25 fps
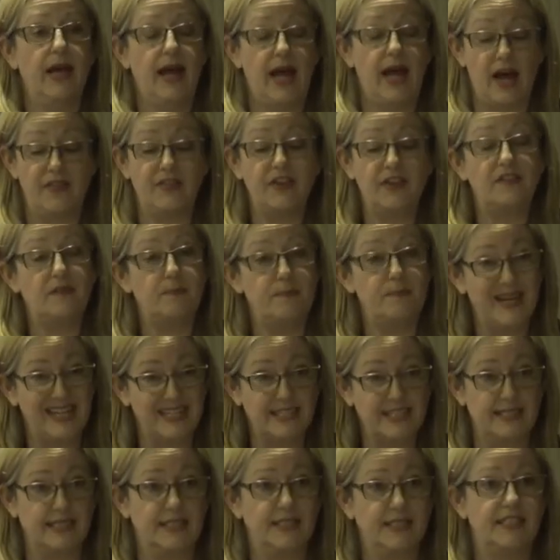and that it's
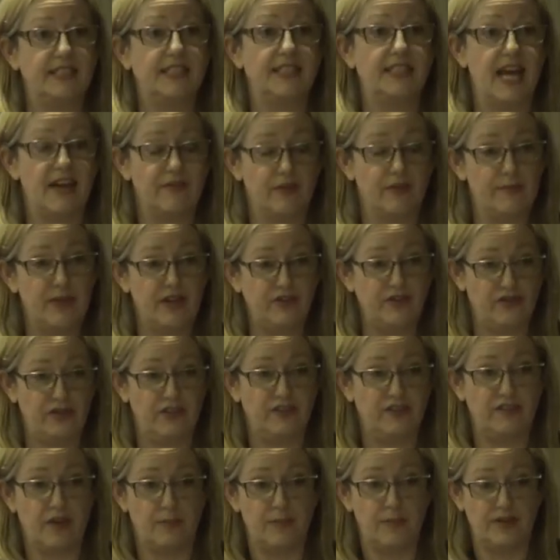bigoted to ever mention
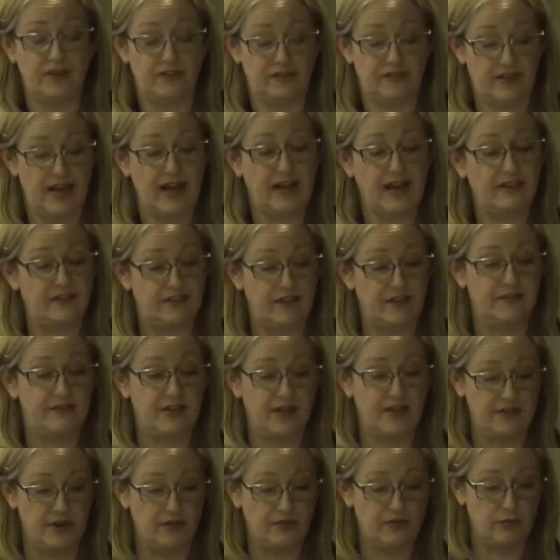somebody's sex if they
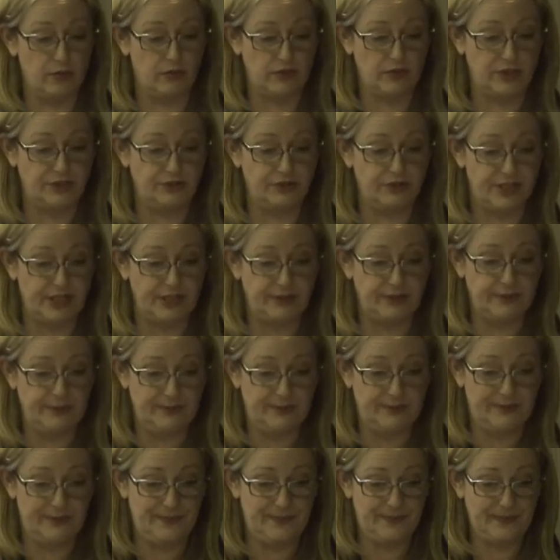don't want you to.
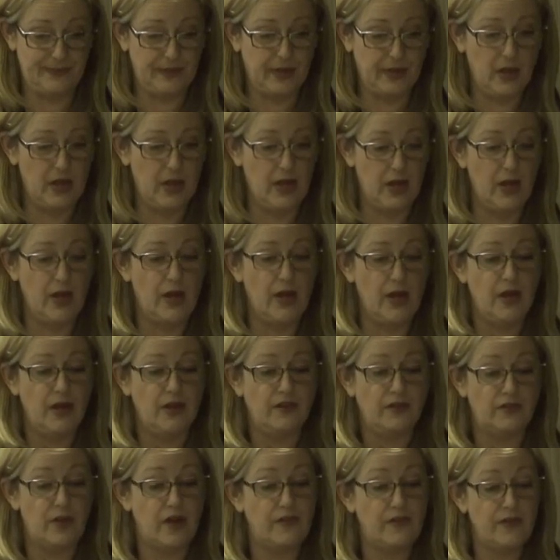
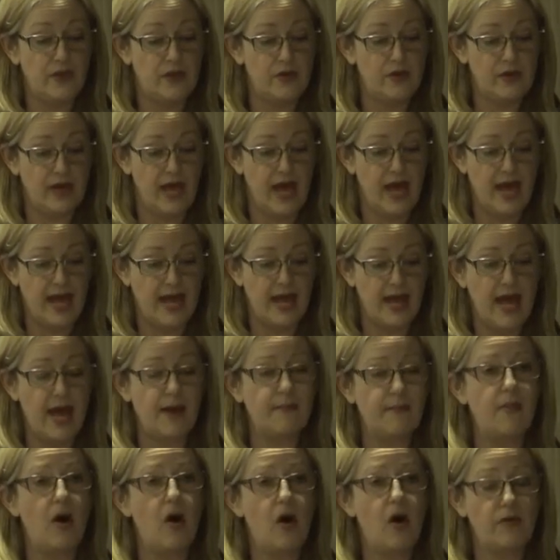So in the UK,
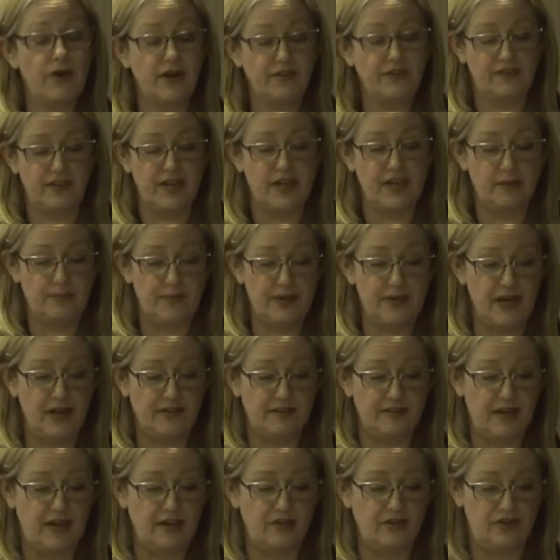RSE and
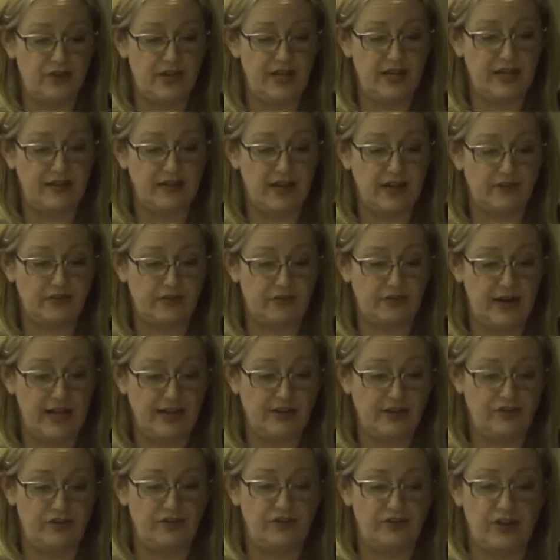PSHE, that's
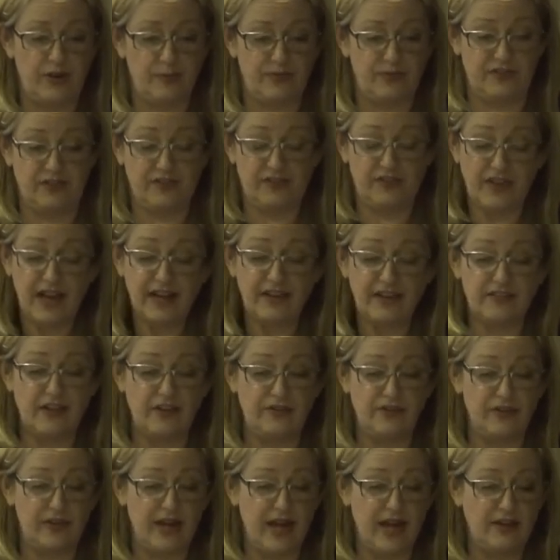Relationships and Sex
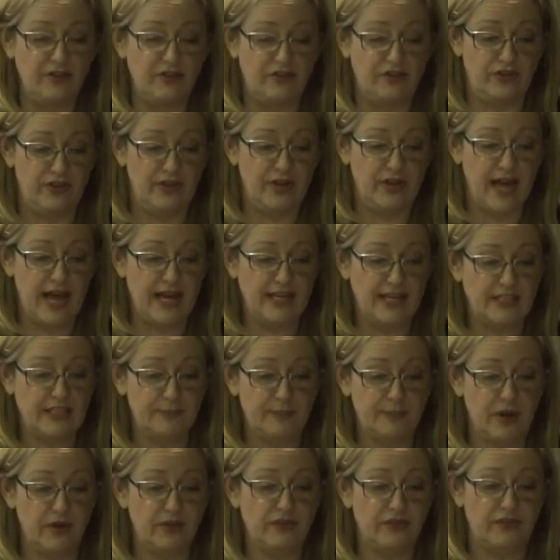Education and
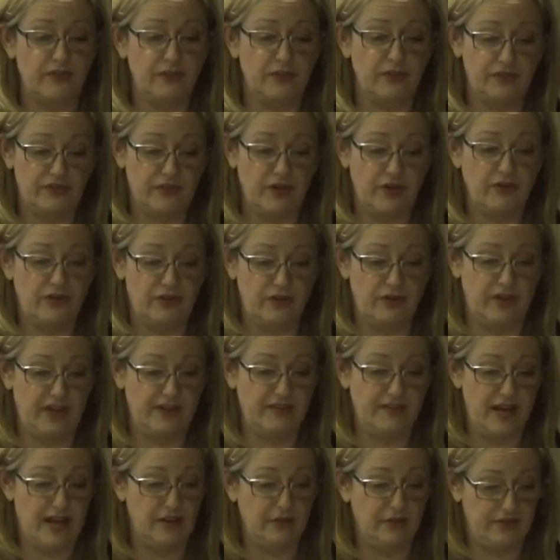Personal, Social and
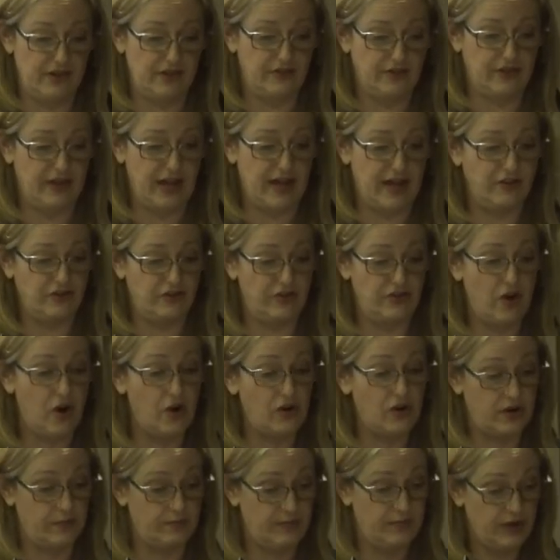Health Education, are
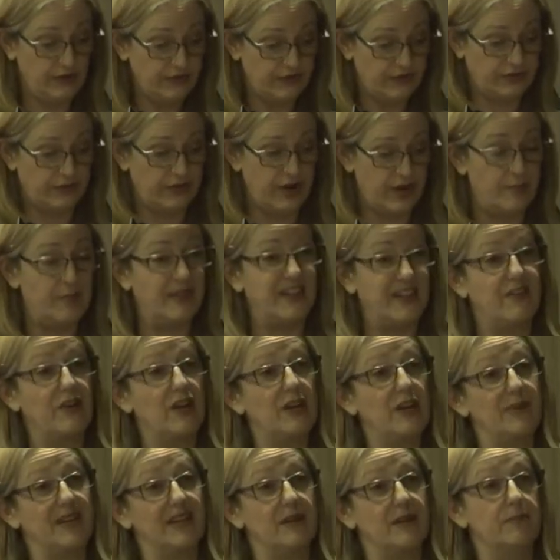compulsory, but they've only
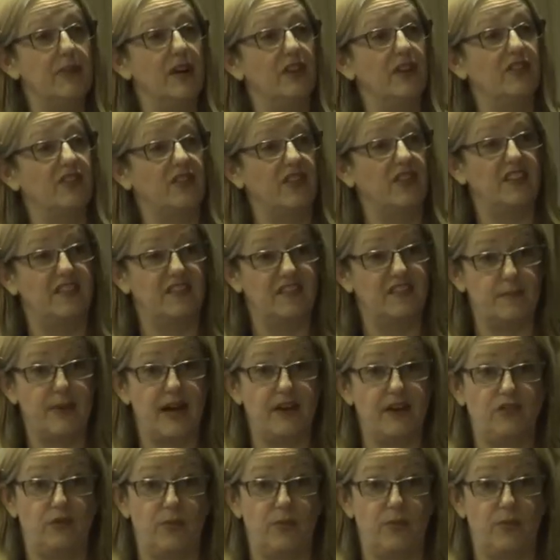been compulsory since about